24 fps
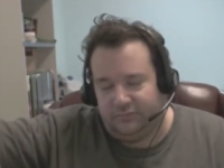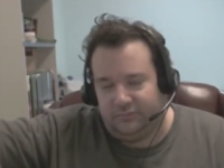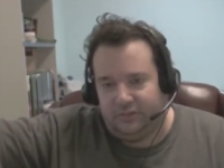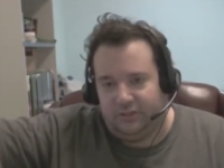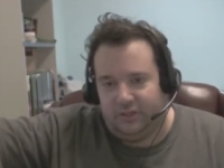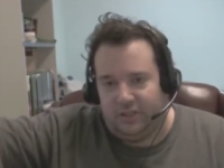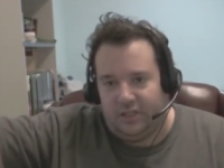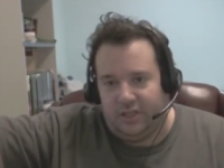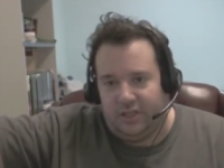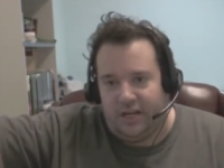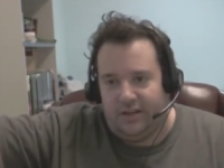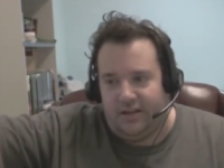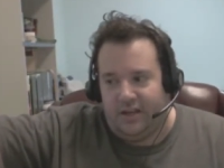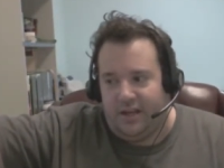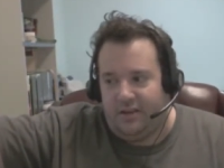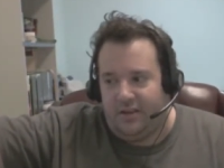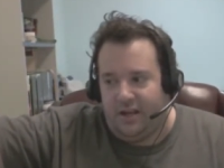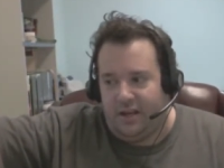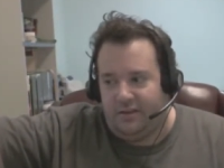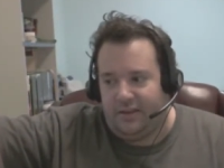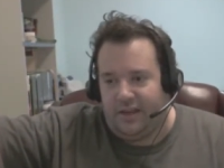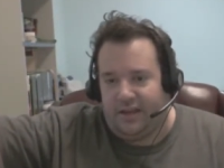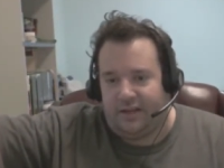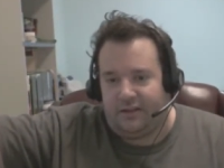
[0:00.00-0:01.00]
in
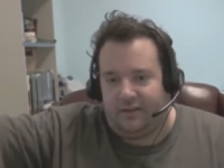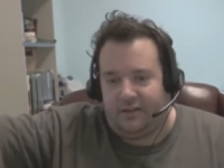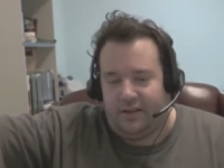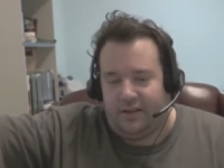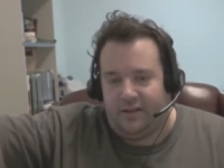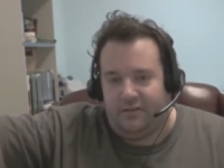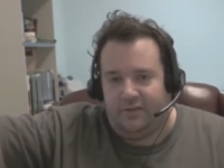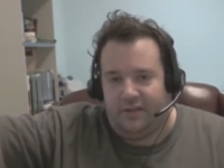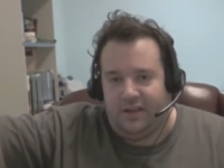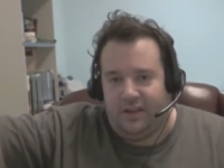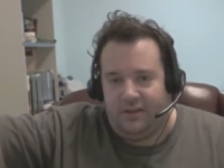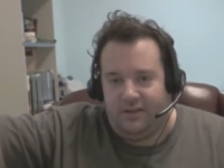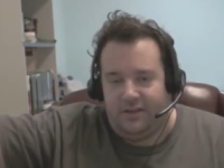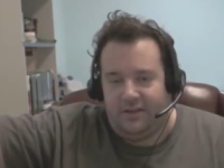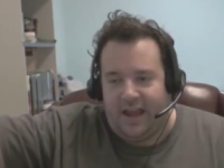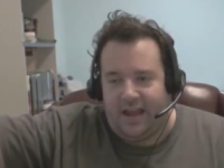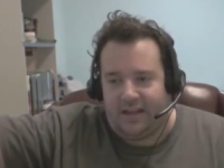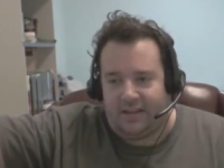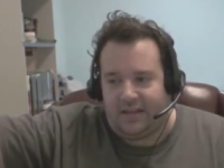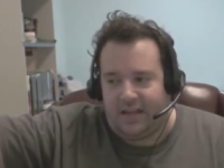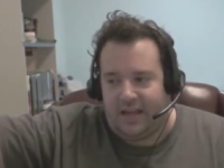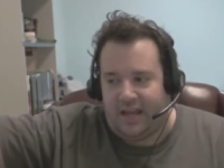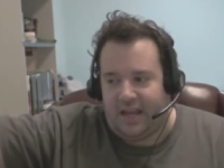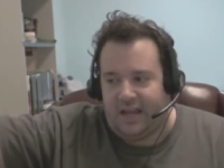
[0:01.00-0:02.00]
that
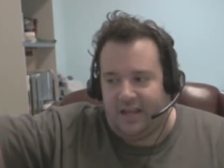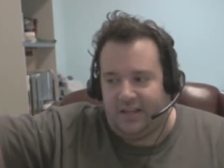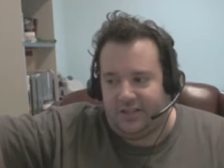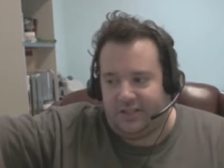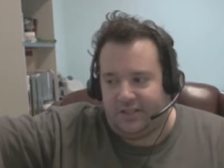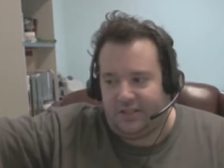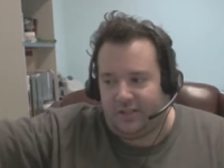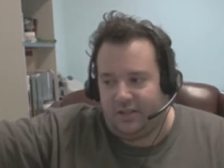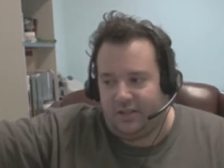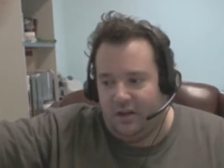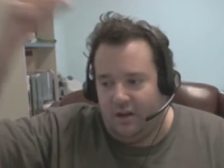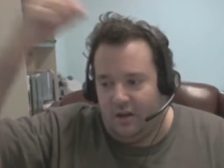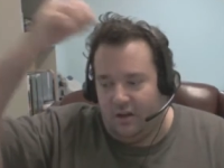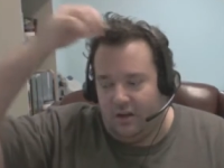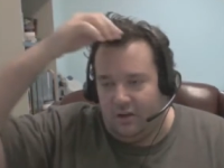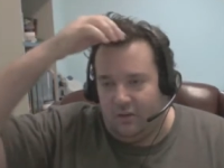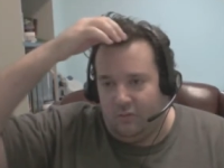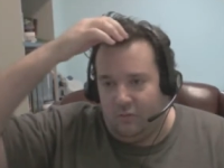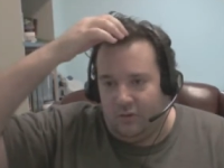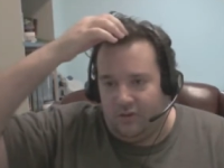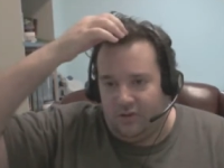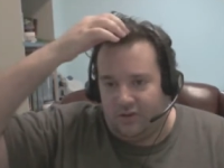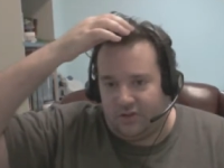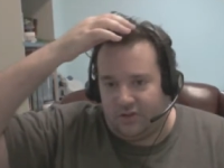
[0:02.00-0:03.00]
case,
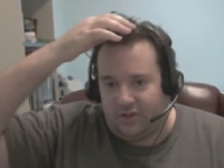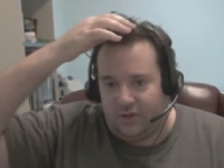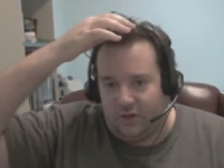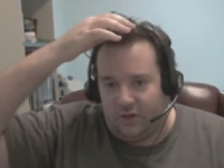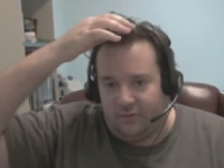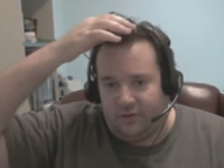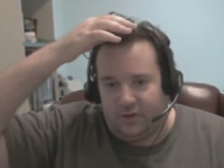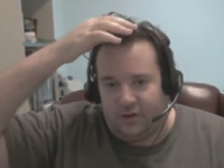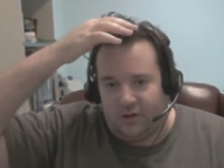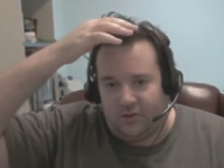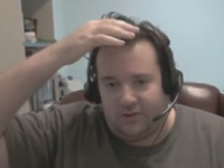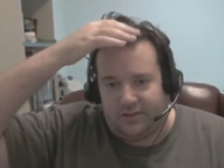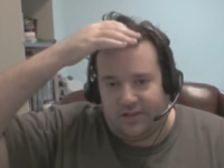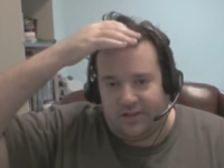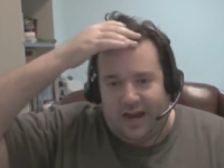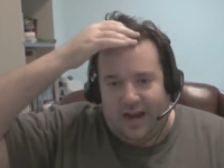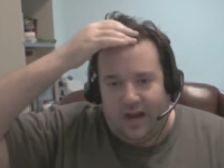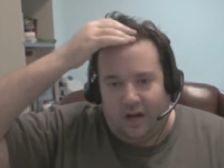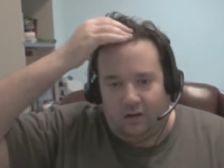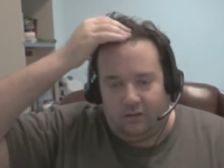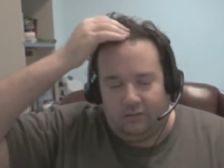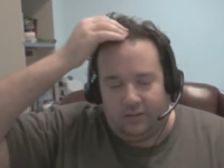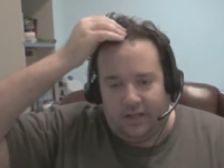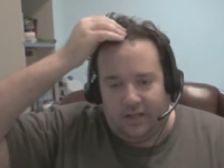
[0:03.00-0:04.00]
when the server goes
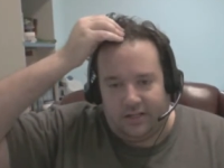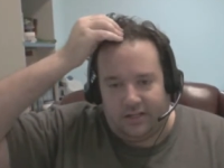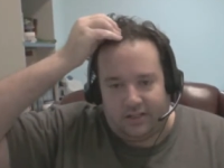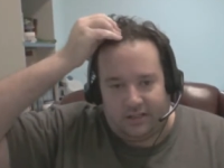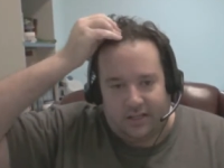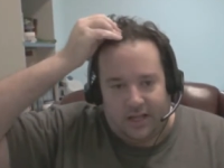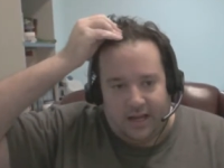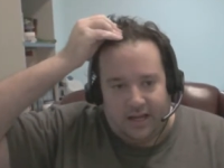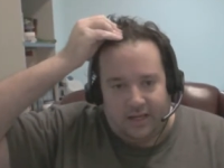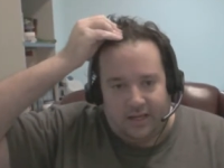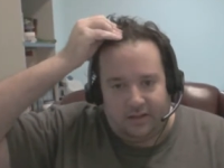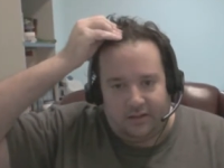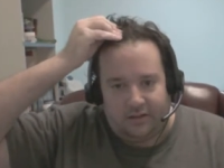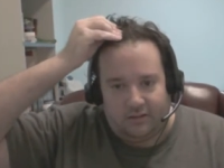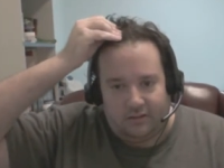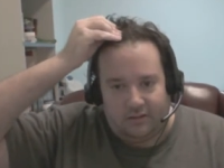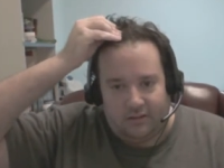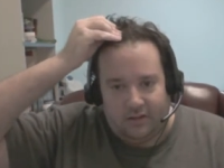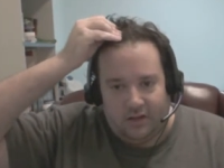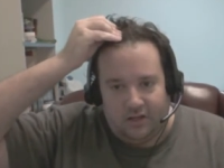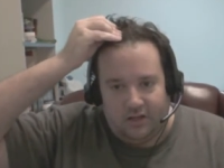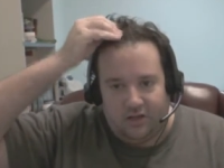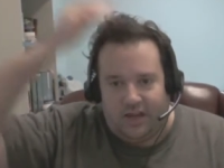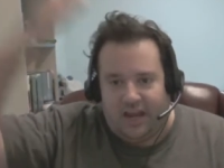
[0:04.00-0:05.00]
down, it's
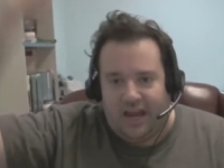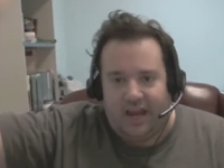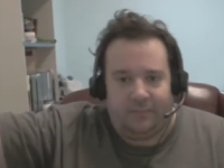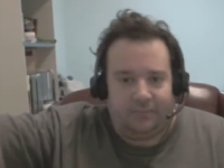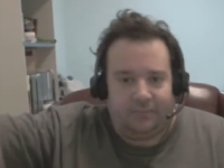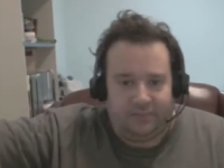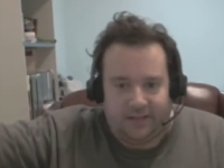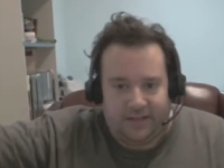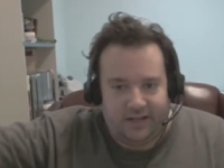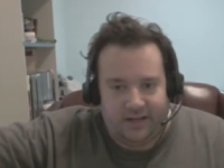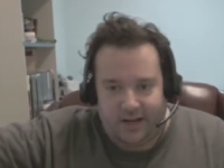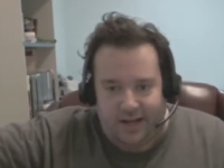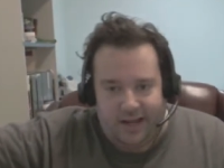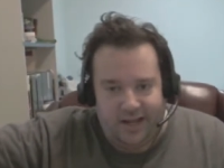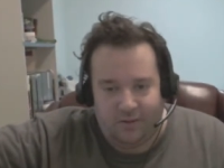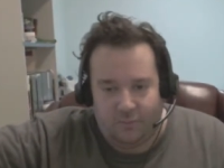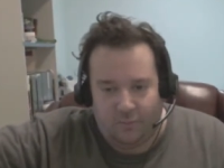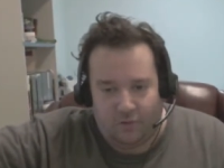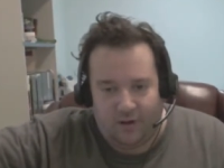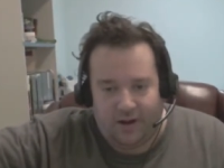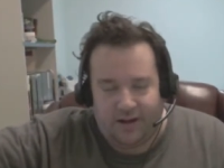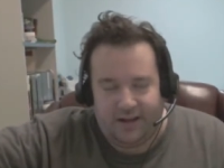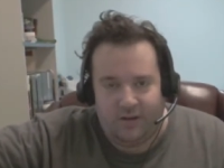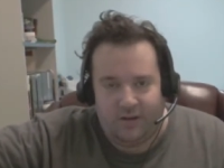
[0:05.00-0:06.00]
you can't play it
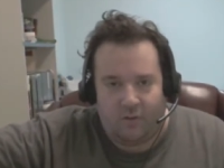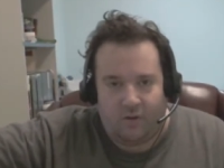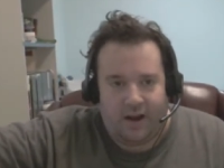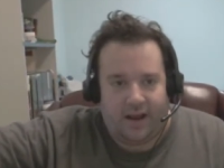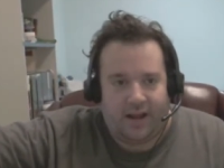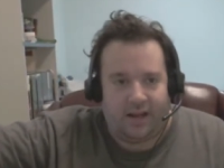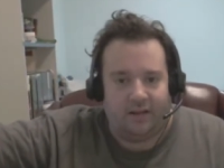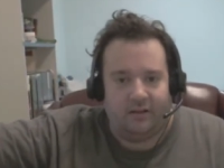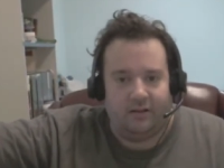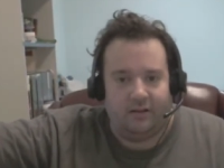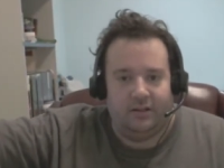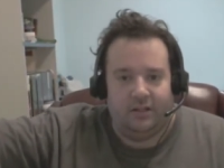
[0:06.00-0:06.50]
anymore anyway.